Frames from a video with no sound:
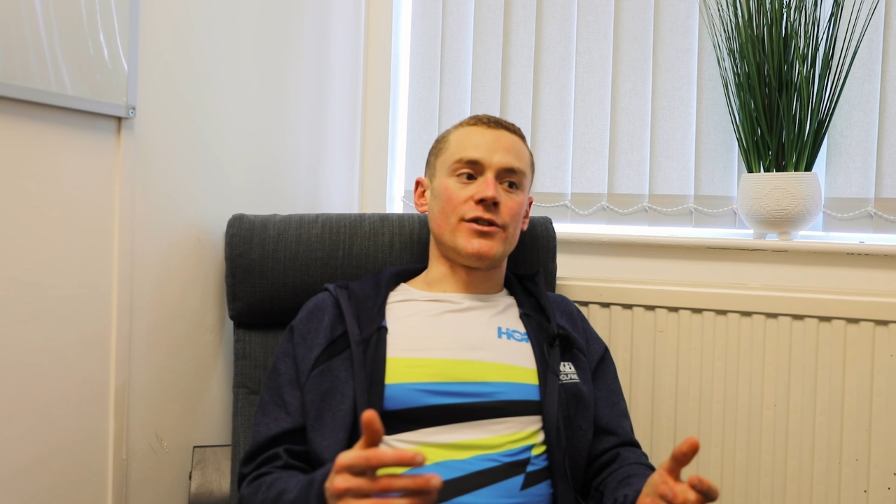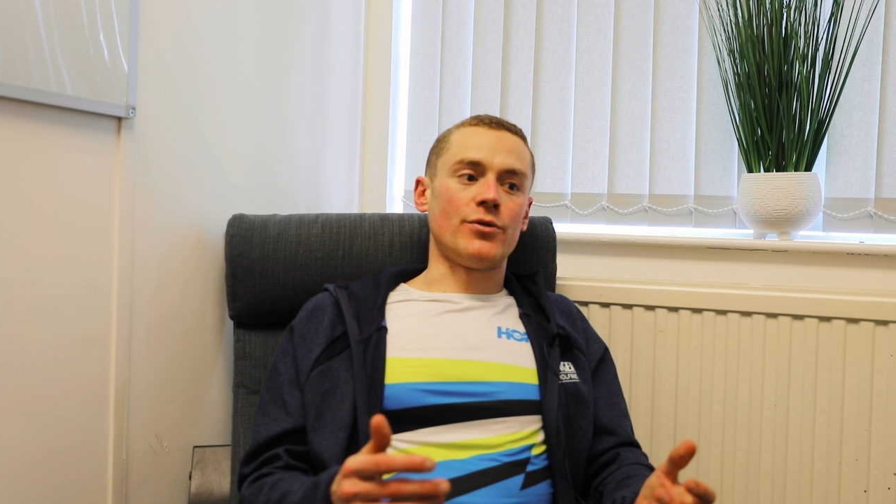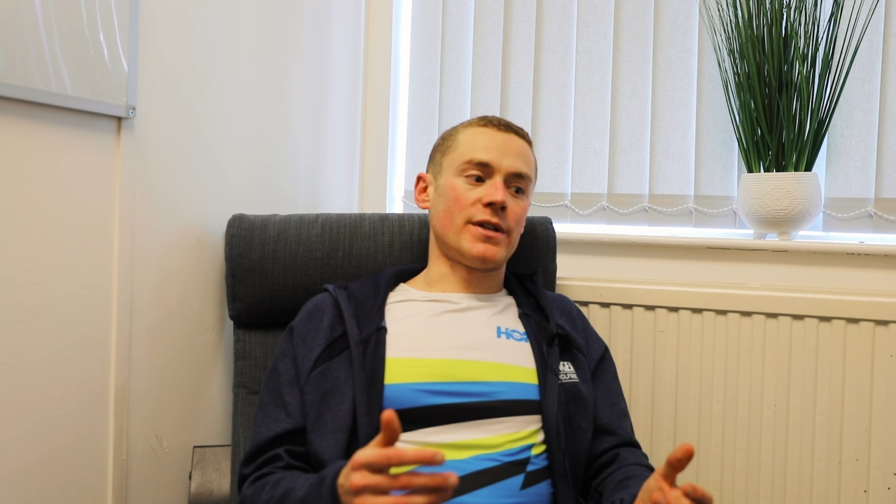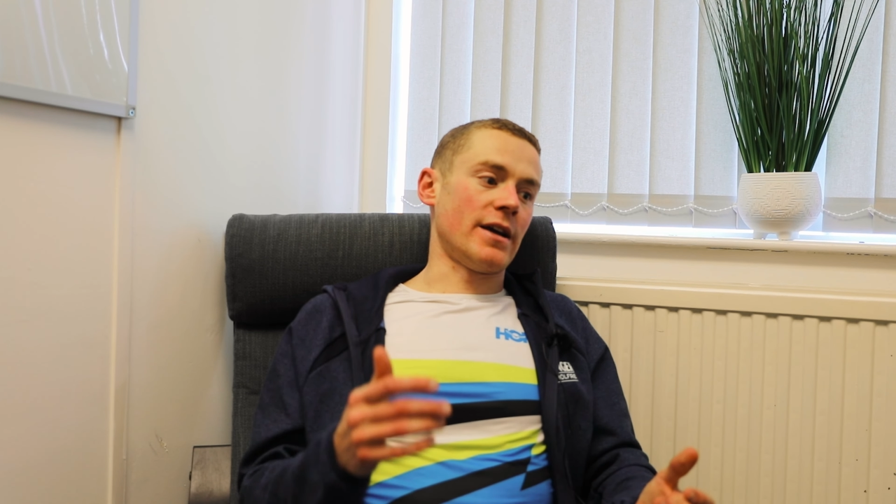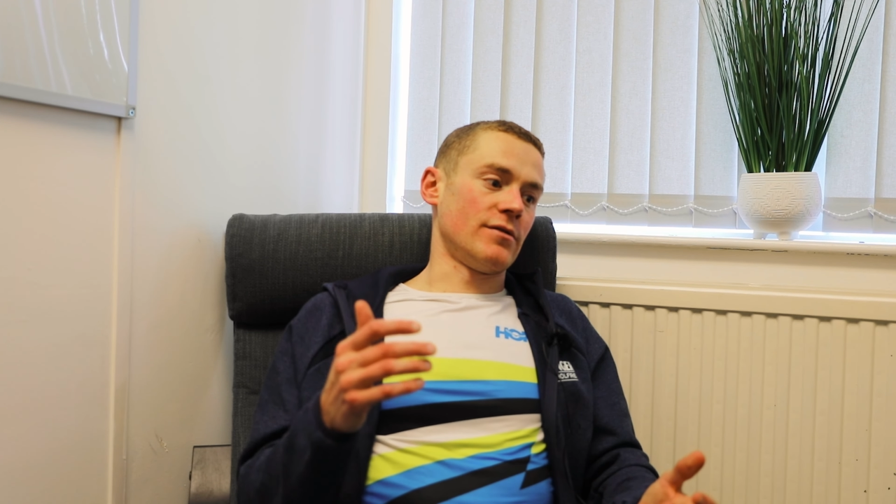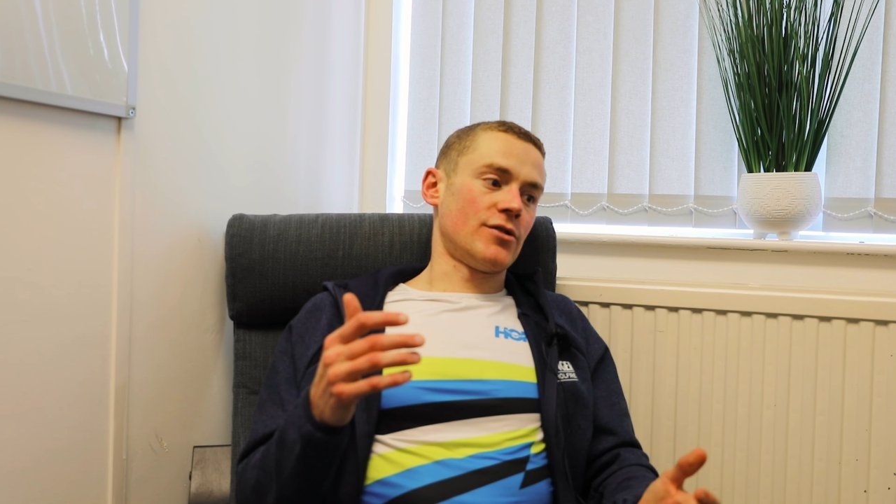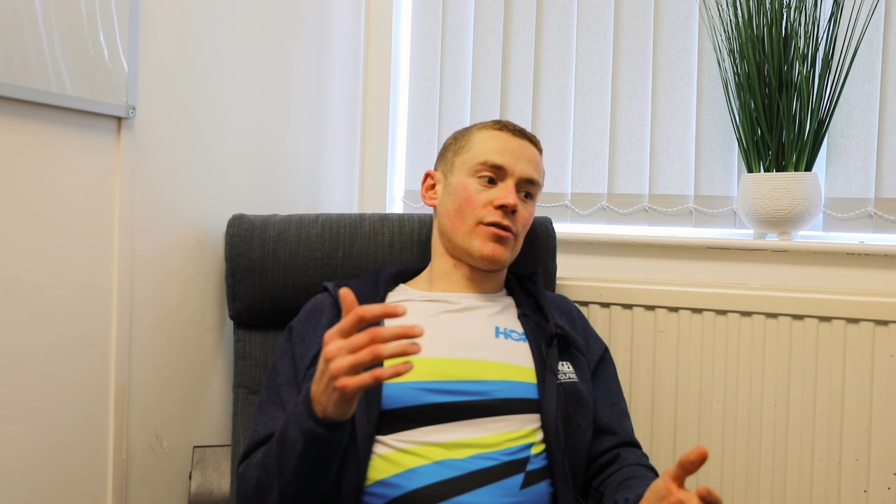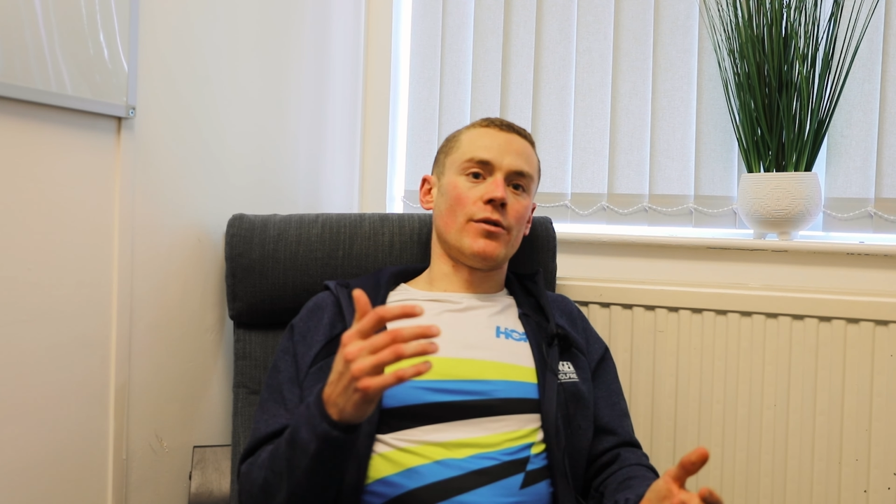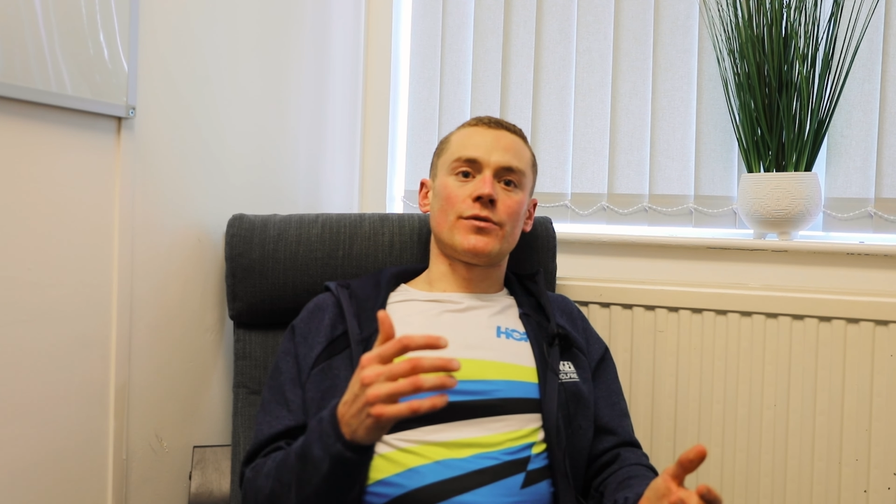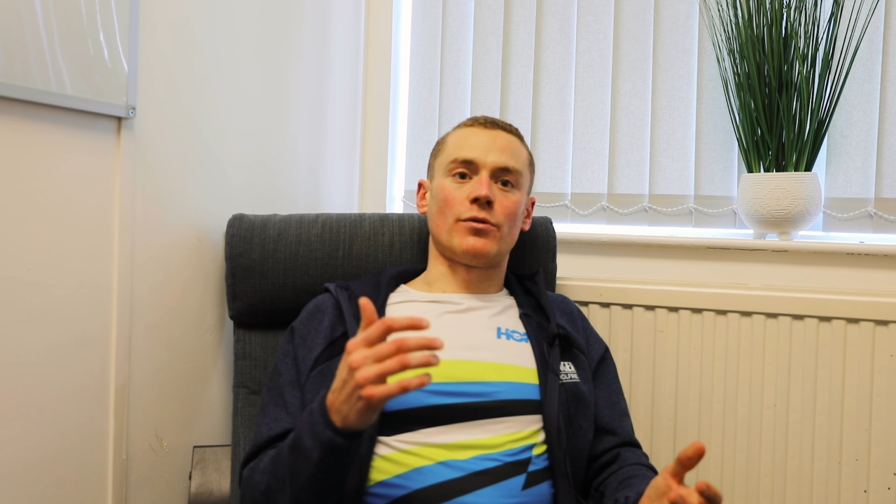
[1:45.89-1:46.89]
do 10
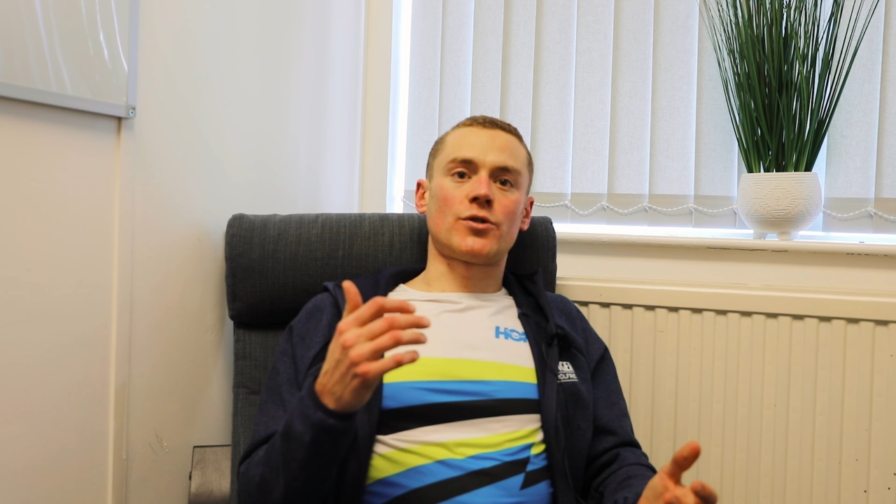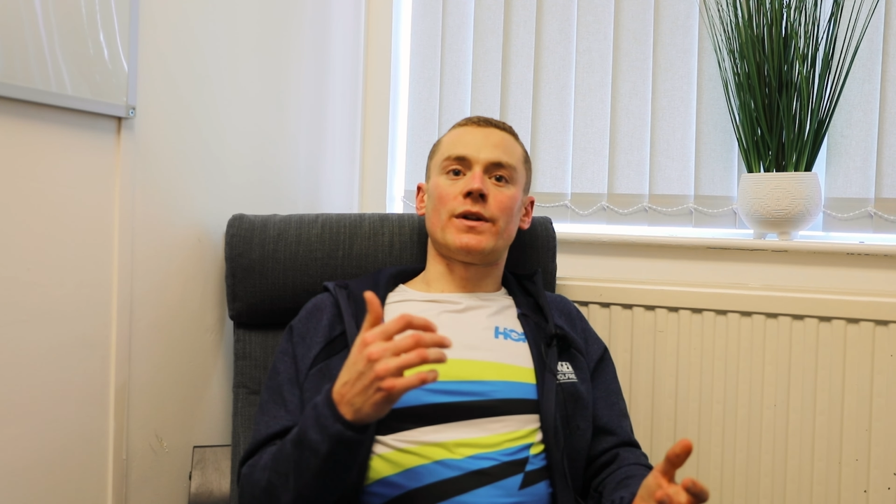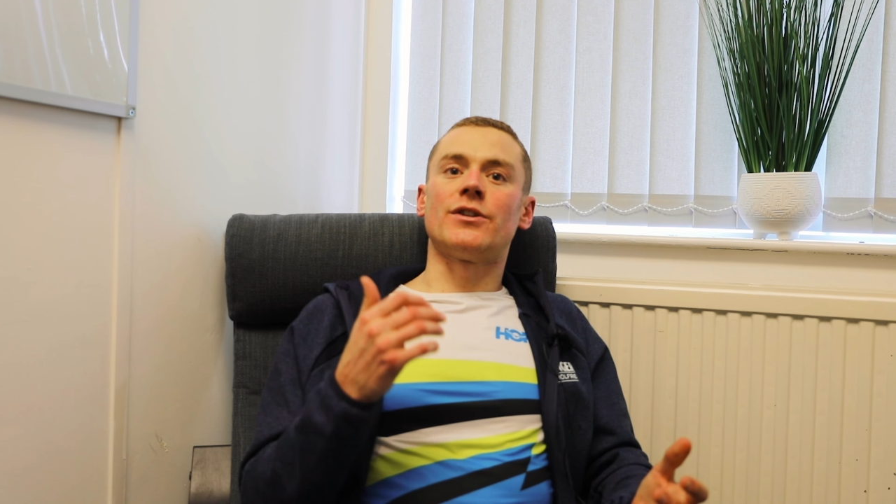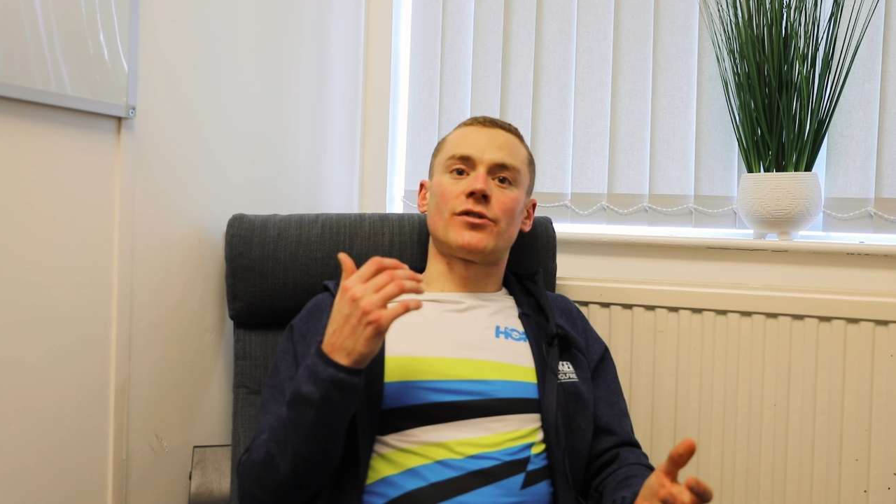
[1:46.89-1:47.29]
strokes or 20